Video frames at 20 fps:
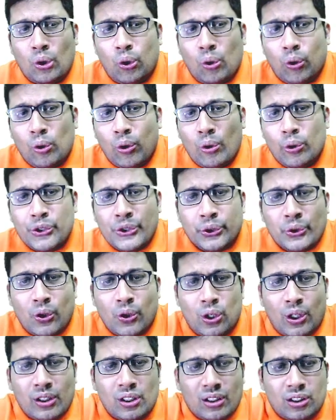Close
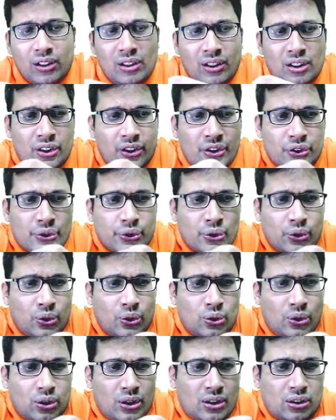shot, so
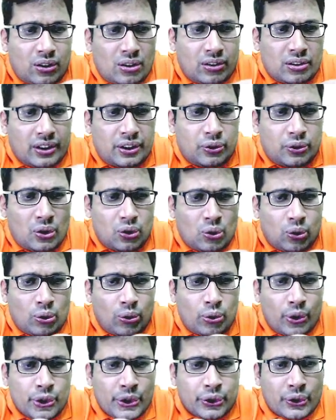uh, you know
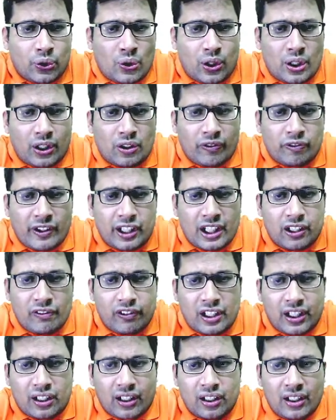close shot,
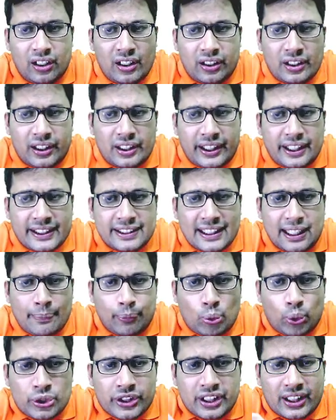whenever in exam
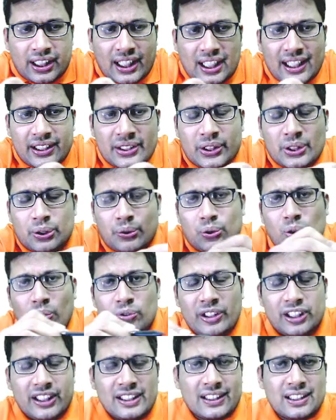question asked, you know
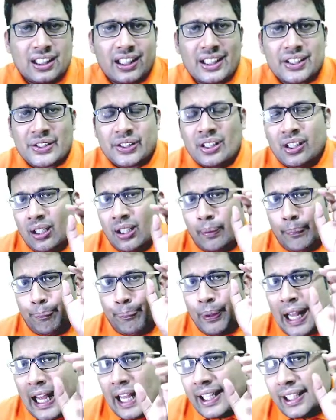we discussed
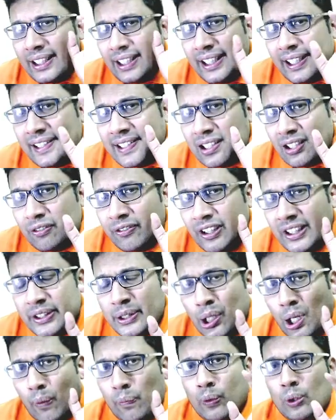blackening is a
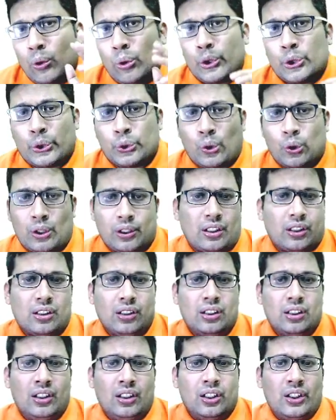feature of close shot.
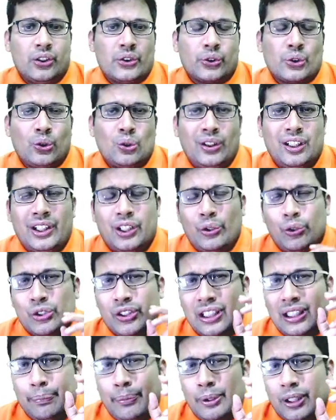So it
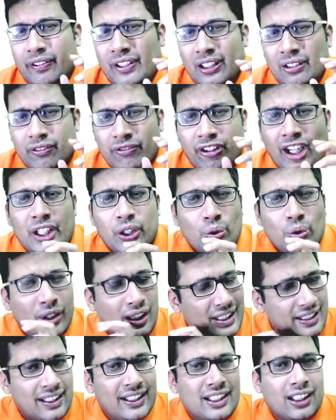usually between 5 to
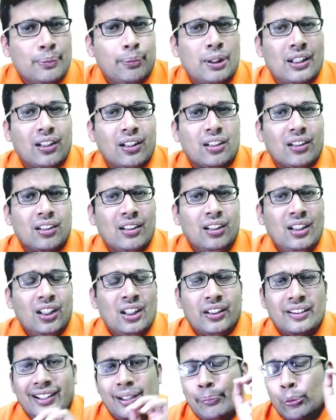8 centimeter
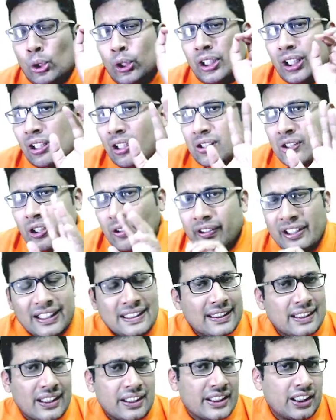Mnemonic also we
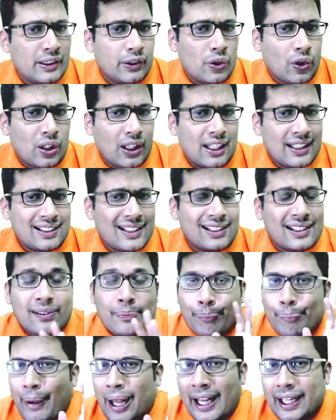discussed in your classes,
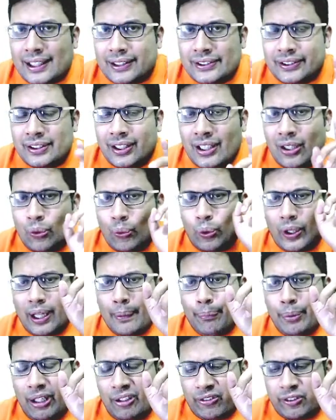Backs. What
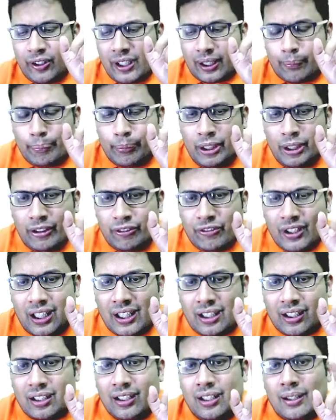is B for? B
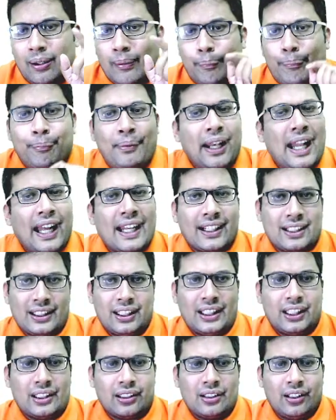for
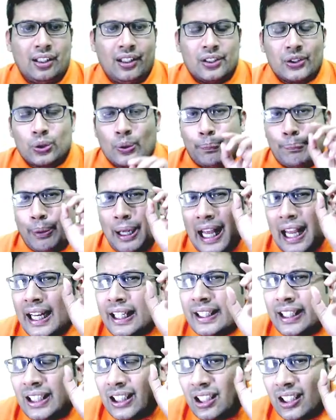blackening. So
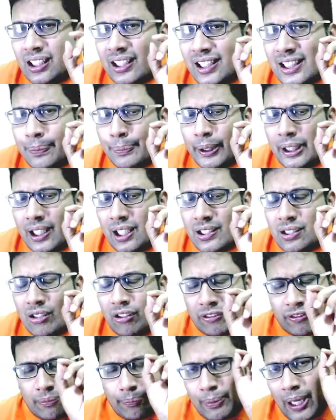blackening occurs because
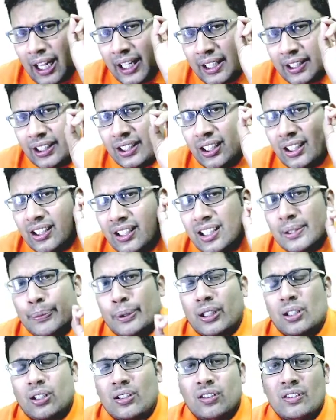of, blackening occurs
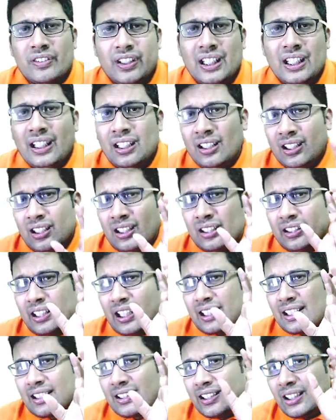because of the,
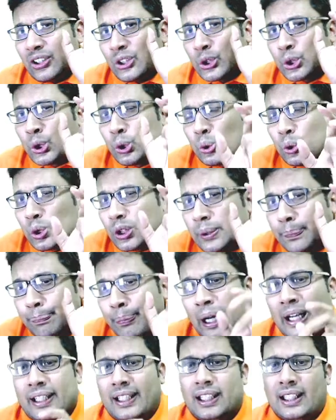that is the sooth
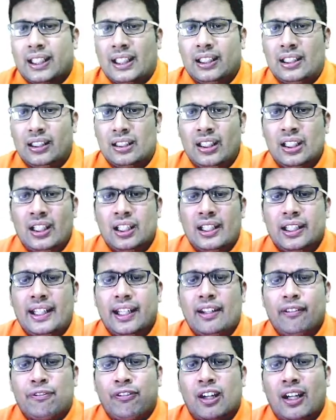particle.
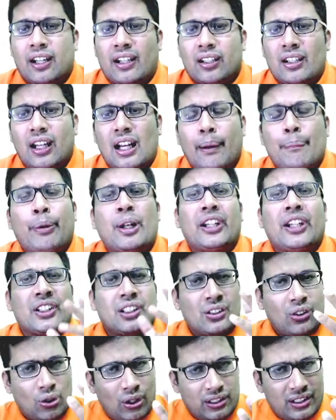A for
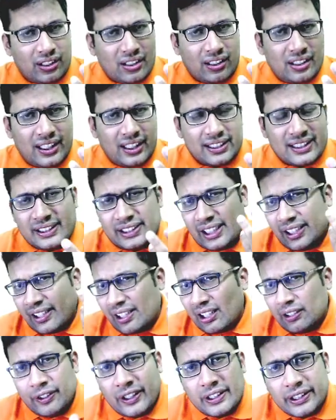abrasion collar is the
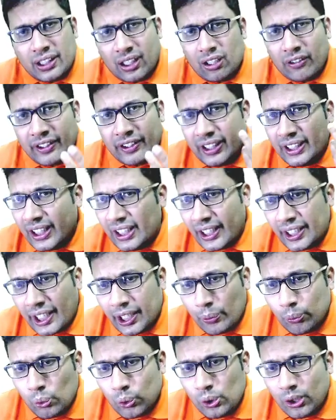general feature of any
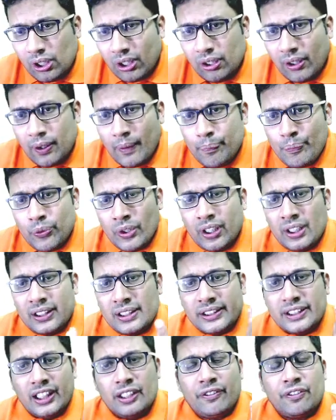entry wound.
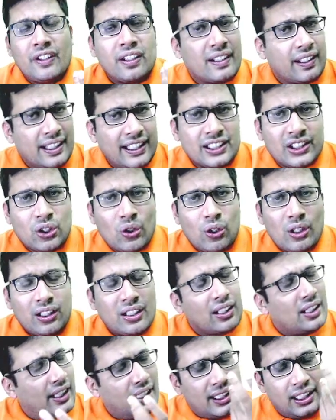G for grease
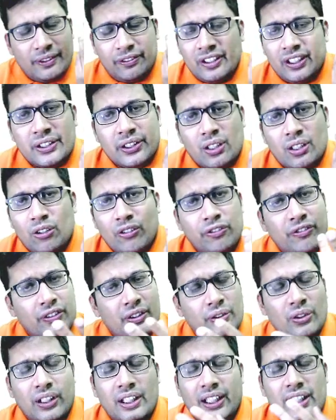collar, any feature of,
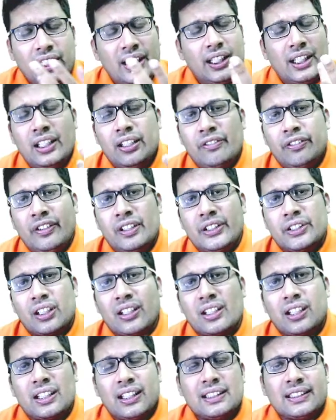you know, any, any feature
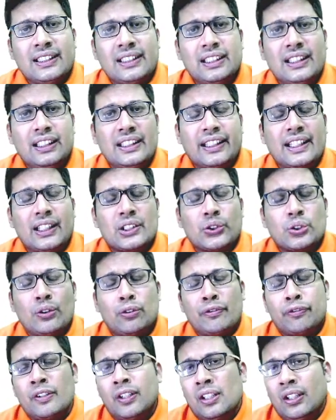that is seen in case
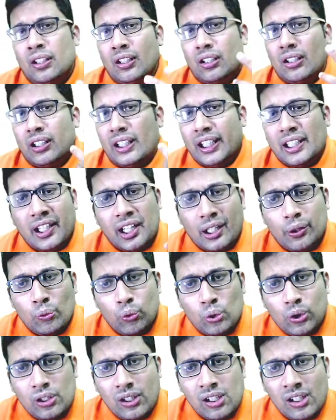of uh, entry
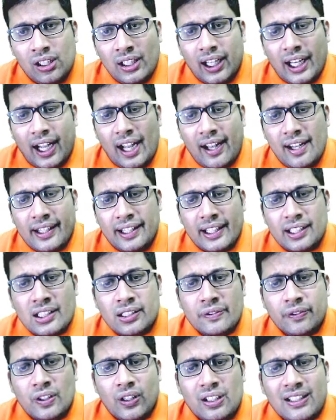wound and
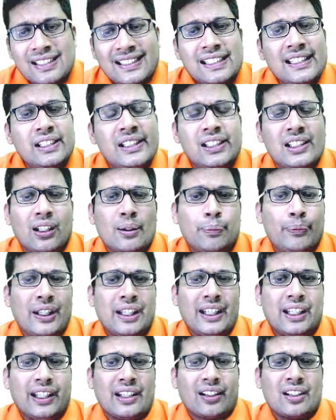S for singeing of the
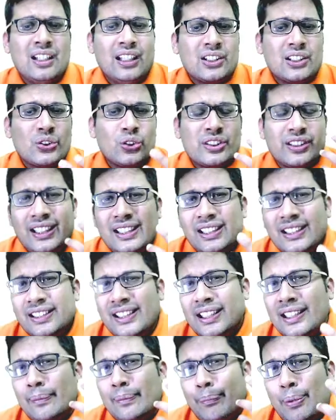hair. So
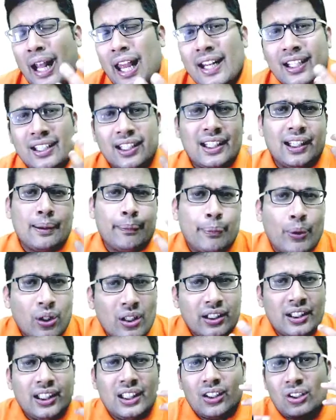singeing, blackening,
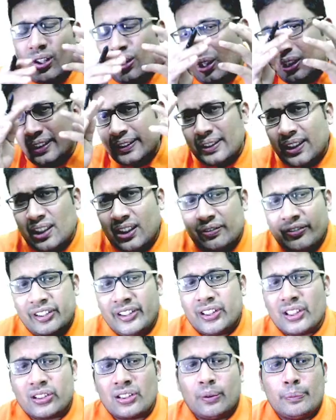burning, all these are the
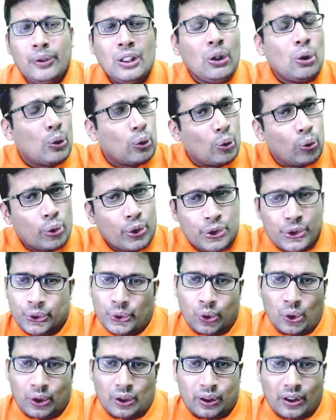features of the close
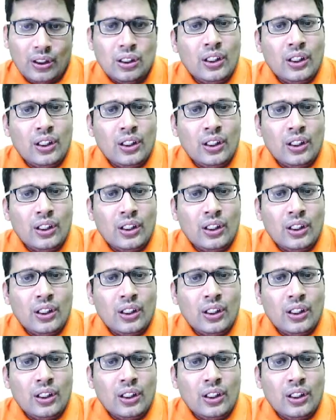shot.